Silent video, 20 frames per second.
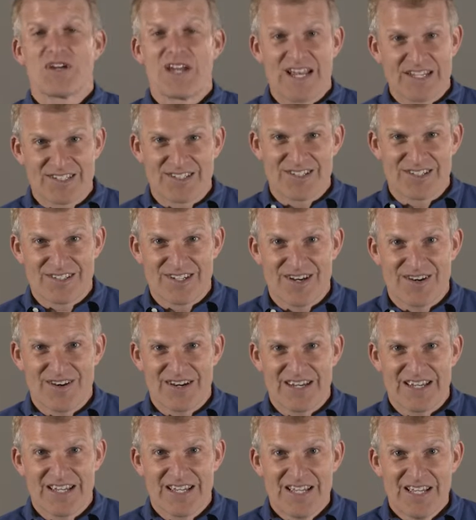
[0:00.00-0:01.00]

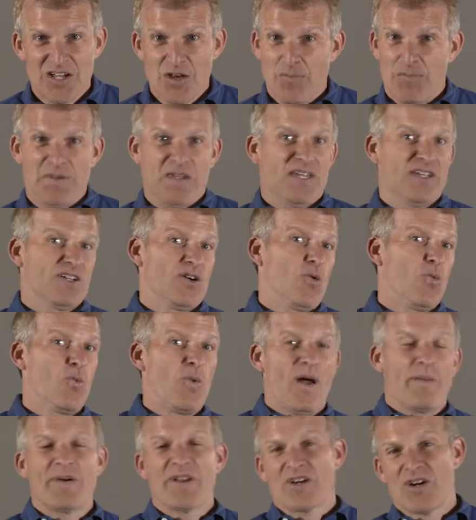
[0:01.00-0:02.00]
necessary, be it a
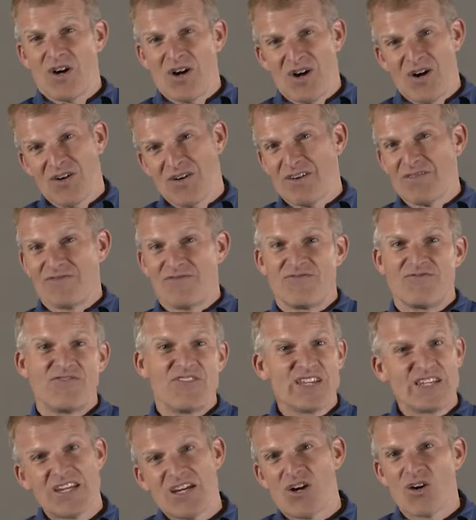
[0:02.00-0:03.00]
webinar, a
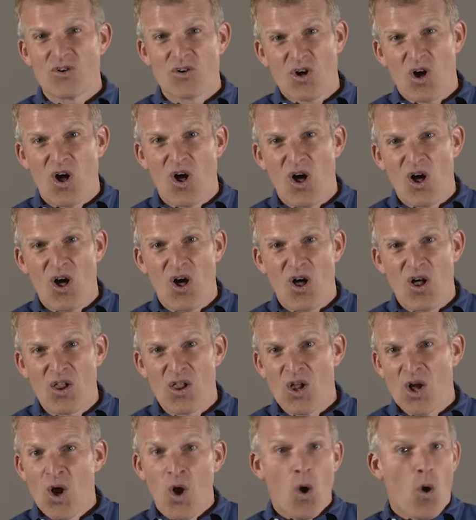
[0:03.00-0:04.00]
video
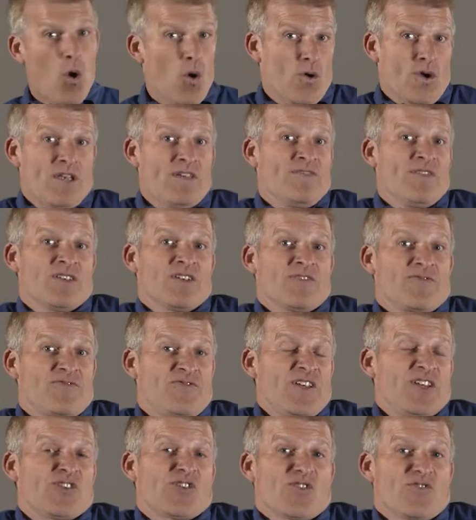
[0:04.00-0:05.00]
call, or even a
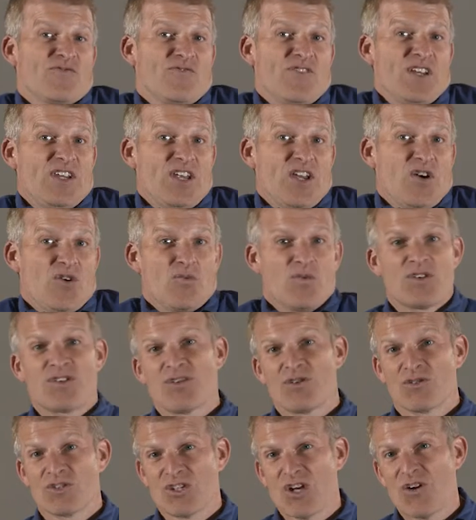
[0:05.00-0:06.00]
feature video with
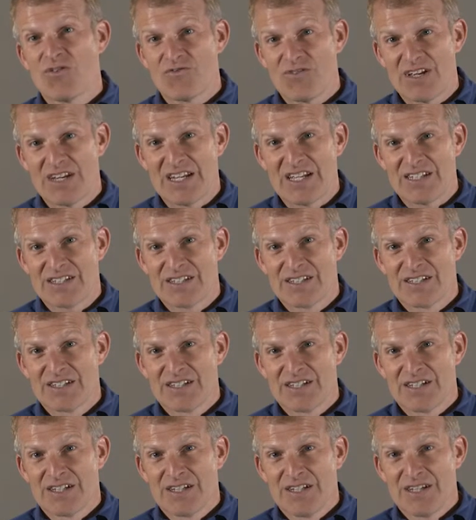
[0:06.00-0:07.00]
yourself in it.
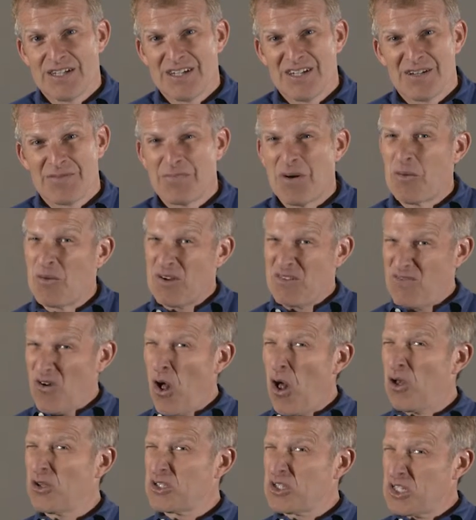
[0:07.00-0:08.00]
But we've all